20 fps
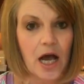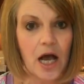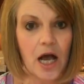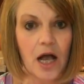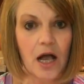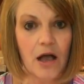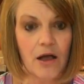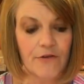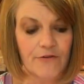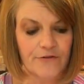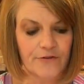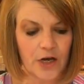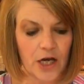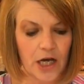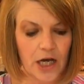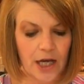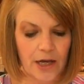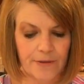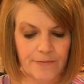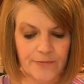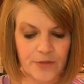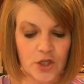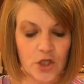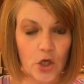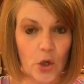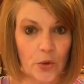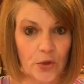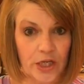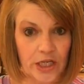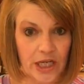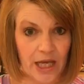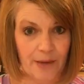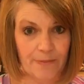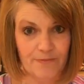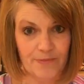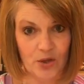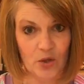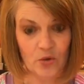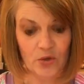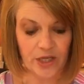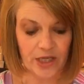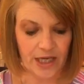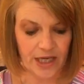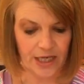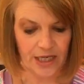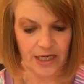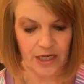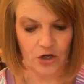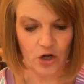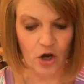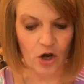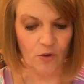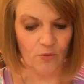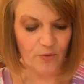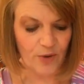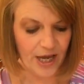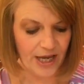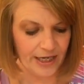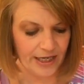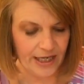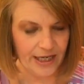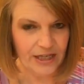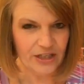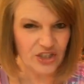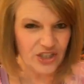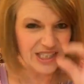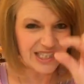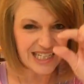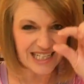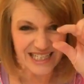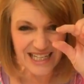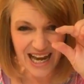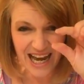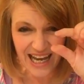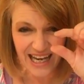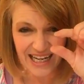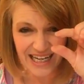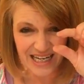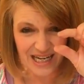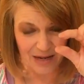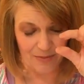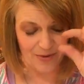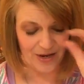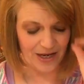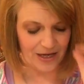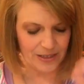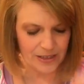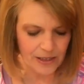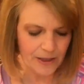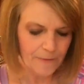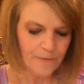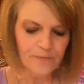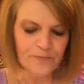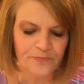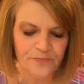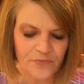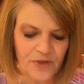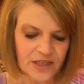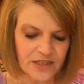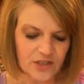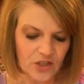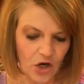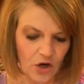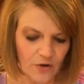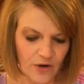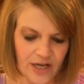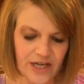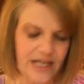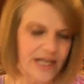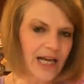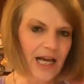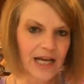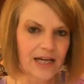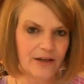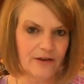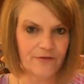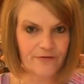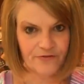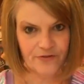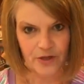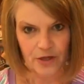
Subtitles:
of coconut milk in it already, just a tiny bit. It's already kind of